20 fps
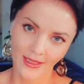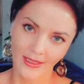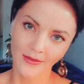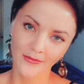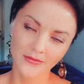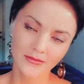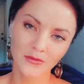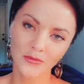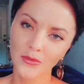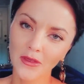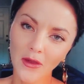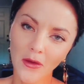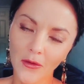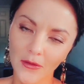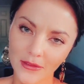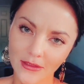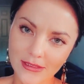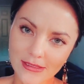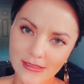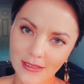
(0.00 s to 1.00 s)
If to be
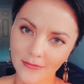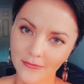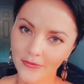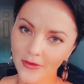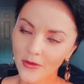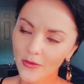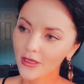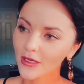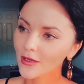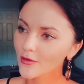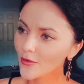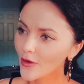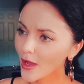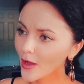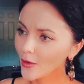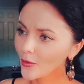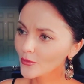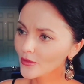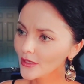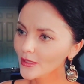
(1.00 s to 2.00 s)
honest, I'm a very
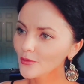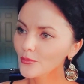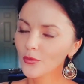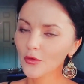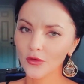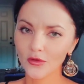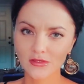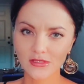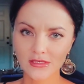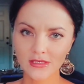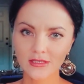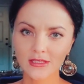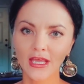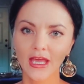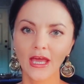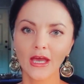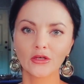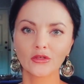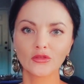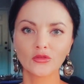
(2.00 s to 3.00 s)
grounded person
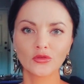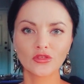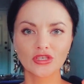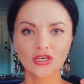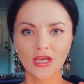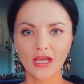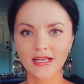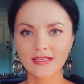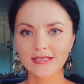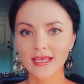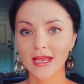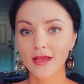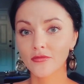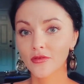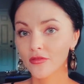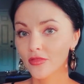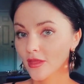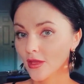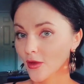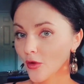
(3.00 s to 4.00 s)
who checks
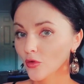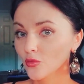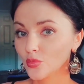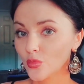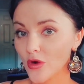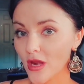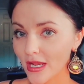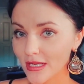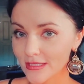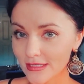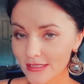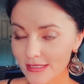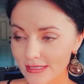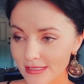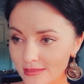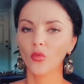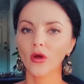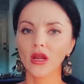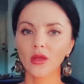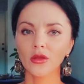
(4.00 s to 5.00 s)
everything on
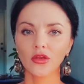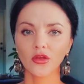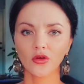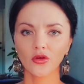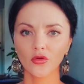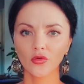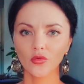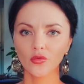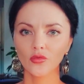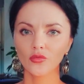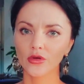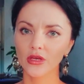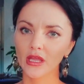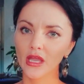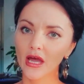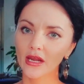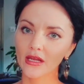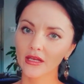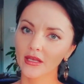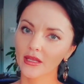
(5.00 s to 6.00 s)
practice. What I know
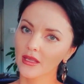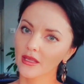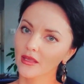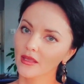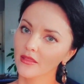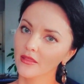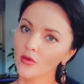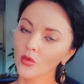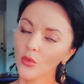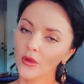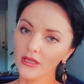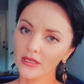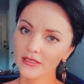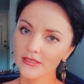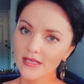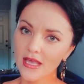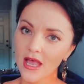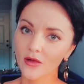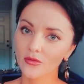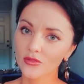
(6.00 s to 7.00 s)
regarding the
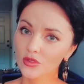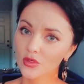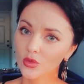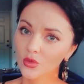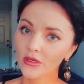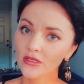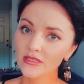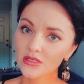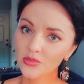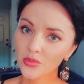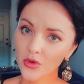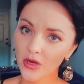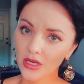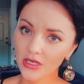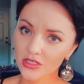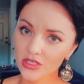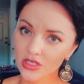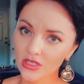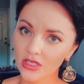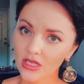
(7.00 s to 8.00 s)
ways how to quit
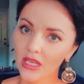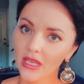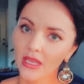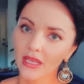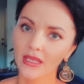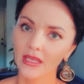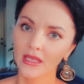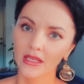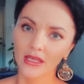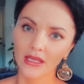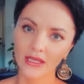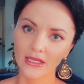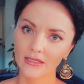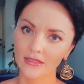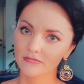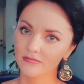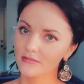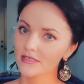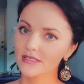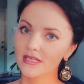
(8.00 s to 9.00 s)
depression
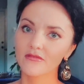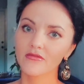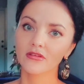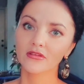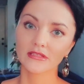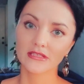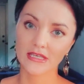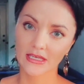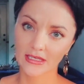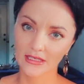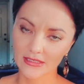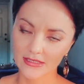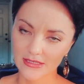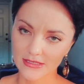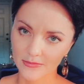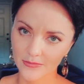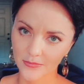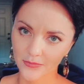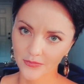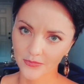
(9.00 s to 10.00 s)
in several
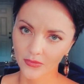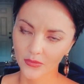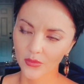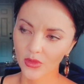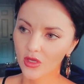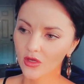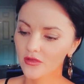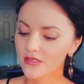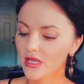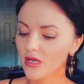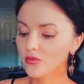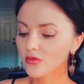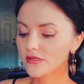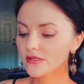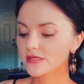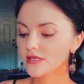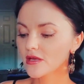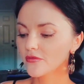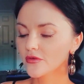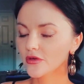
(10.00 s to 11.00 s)
days, because I
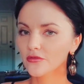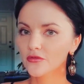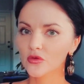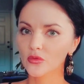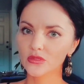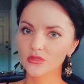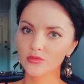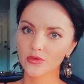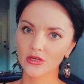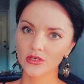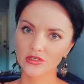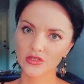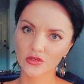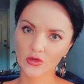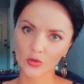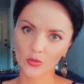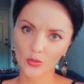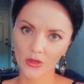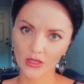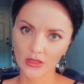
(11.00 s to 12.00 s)
was suffering from depression
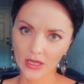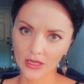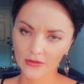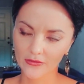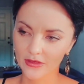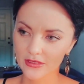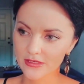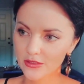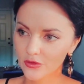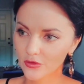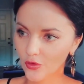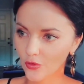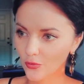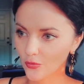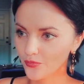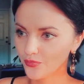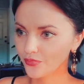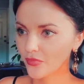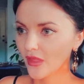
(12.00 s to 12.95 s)
all my life, as you know.